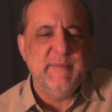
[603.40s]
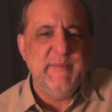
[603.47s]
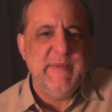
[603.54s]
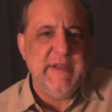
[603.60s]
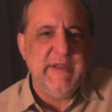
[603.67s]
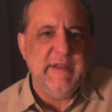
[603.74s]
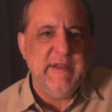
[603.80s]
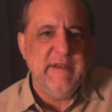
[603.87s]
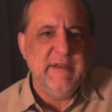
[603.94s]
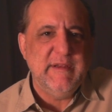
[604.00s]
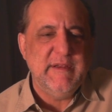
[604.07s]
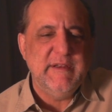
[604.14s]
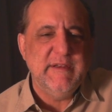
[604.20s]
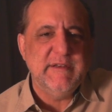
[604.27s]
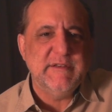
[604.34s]
me
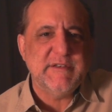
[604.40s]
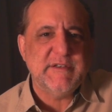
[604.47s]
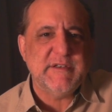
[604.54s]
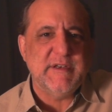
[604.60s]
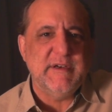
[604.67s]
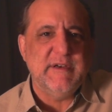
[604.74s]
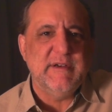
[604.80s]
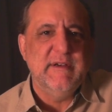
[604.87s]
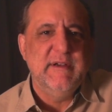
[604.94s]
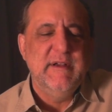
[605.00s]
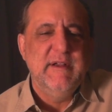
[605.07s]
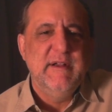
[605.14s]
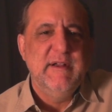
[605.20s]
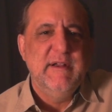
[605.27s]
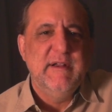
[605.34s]
is
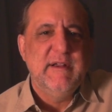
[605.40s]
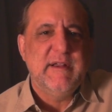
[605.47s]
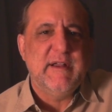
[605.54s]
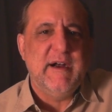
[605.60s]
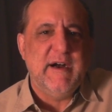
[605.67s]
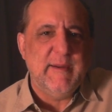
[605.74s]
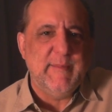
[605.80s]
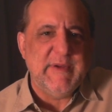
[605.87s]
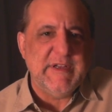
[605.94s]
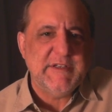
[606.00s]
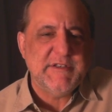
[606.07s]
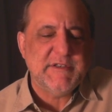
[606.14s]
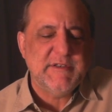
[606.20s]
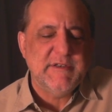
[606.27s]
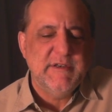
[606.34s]

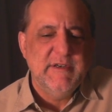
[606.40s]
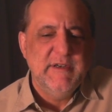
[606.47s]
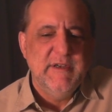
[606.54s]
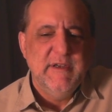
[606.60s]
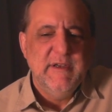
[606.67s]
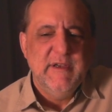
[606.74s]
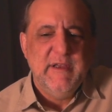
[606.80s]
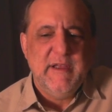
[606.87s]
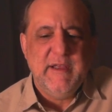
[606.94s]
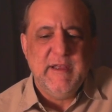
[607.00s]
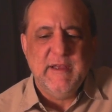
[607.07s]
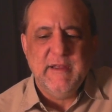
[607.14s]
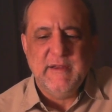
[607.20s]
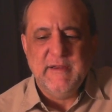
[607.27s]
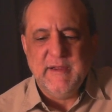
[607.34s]
comets,
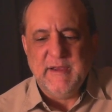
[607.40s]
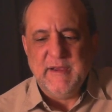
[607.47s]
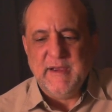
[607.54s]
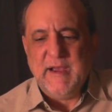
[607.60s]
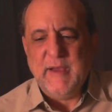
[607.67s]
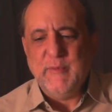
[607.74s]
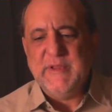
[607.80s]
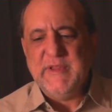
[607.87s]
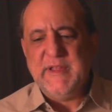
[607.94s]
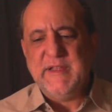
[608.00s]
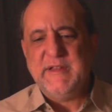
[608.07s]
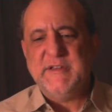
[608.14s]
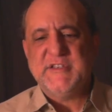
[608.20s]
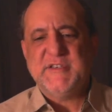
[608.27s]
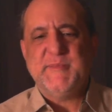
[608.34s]
and I would
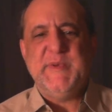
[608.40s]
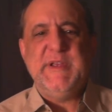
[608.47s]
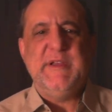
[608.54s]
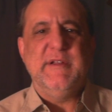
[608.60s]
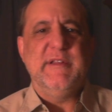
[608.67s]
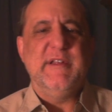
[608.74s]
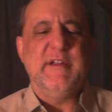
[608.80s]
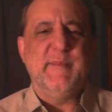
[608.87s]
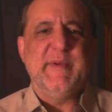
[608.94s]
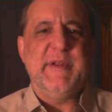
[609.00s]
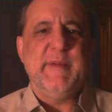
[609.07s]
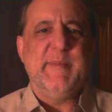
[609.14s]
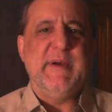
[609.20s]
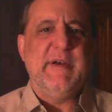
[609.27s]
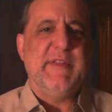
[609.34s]
like to speak a little bit
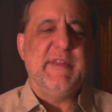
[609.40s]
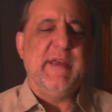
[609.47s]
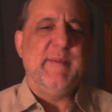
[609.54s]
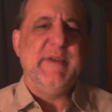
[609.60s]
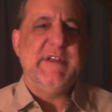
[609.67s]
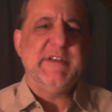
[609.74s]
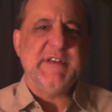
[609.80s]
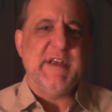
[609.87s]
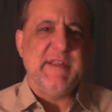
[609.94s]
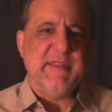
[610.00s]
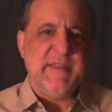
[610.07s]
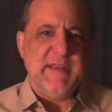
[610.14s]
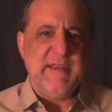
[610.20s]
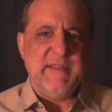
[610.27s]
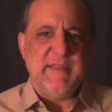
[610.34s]
about that because I
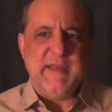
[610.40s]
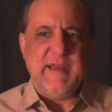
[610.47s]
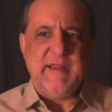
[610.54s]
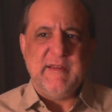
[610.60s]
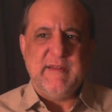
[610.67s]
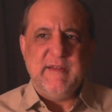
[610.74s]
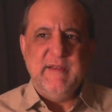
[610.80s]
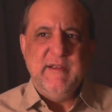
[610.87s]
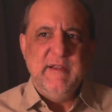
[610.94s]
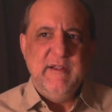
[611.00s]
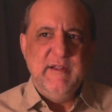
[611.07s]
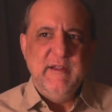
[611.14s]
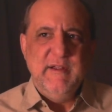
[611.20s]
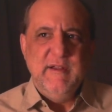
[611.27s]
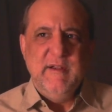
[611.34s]
think that
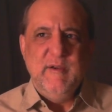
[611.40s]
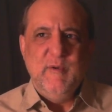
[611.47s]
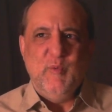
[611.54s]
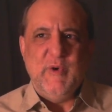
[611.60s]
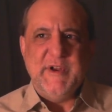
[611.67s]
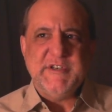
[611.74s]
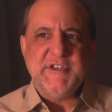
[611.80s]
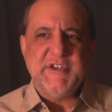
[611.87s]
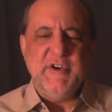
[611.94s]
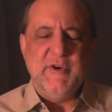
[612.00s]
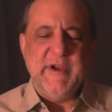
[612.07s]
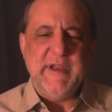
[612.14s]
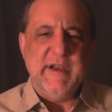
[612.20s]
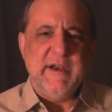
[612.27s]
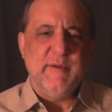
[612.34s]
what is
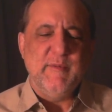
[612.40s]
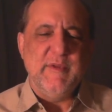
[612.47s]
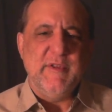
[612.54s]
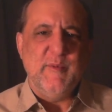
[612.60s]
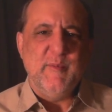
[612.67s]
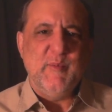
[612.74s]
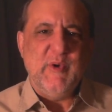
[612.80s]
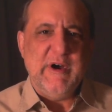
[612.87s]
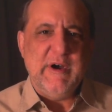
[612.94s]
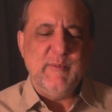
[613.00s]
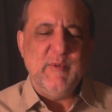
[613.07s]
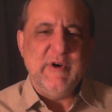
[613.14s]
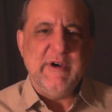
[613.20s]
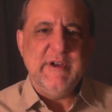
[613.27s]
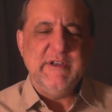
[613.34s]
going on with
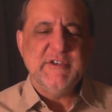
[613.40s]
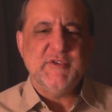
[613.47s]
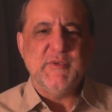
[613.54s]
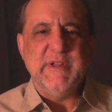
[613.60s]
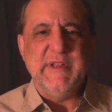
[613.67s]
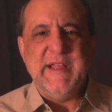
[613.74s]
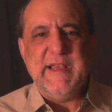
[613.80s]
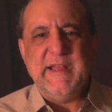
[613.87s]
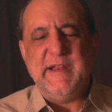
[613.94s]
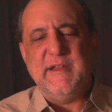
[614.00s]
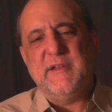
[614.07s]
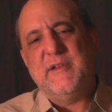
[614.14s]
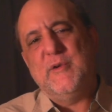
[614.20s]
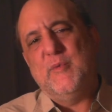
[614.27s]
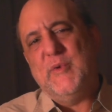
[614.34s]
Oumuamua is
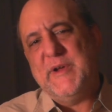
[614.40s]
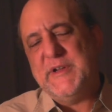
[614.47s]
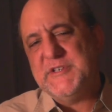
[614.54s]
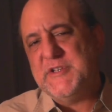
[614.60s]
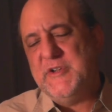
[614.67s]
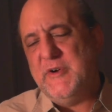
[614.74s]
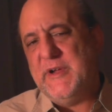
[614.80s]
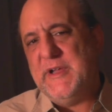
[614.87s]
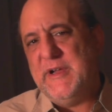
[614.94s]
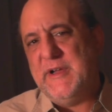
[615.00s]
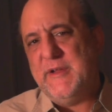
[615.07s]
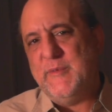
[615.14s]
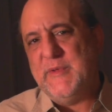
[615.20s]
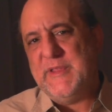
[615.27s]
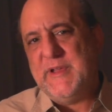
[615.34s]
related to what is going
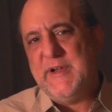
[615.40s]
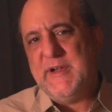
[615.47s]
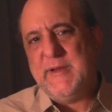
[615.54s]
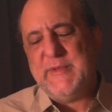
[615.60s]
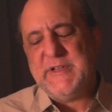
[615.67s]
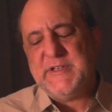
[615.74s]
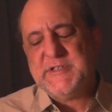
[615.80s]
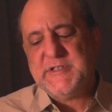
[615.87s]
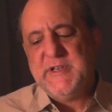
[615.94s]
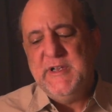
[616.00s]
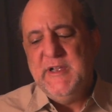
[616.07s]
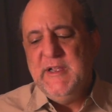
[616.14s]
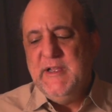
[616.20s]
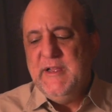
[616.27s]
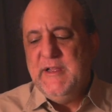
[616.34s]
on with comets.
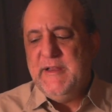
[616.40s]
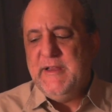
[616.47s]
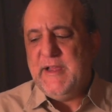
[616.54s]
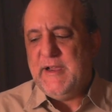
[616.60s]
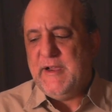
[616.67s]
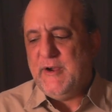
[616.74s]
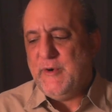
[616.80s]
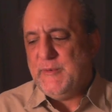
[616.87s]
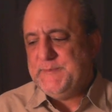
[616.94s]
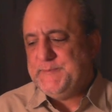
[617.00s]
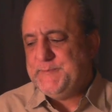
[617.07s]
Now,